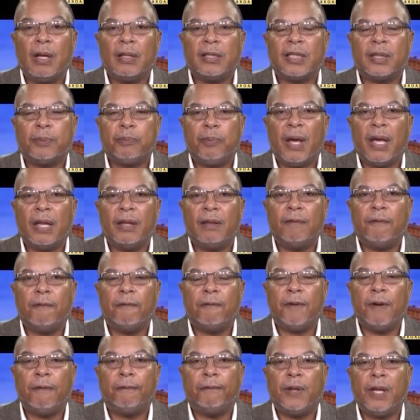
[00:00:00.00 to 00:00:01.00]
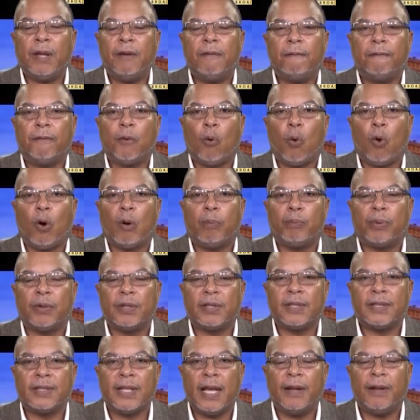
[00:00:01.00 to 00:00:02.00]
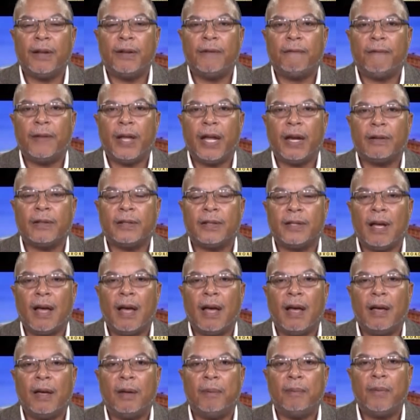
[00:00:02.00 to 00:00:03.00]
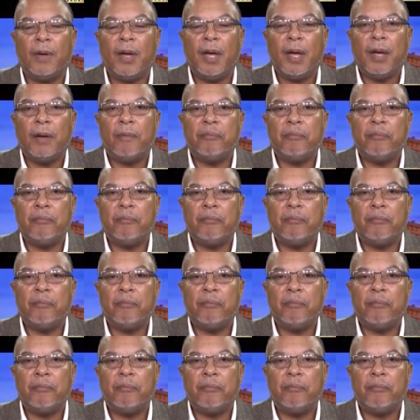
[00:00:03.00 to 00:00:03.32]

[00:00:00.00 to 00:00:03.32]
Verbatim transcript: spend 54% of their time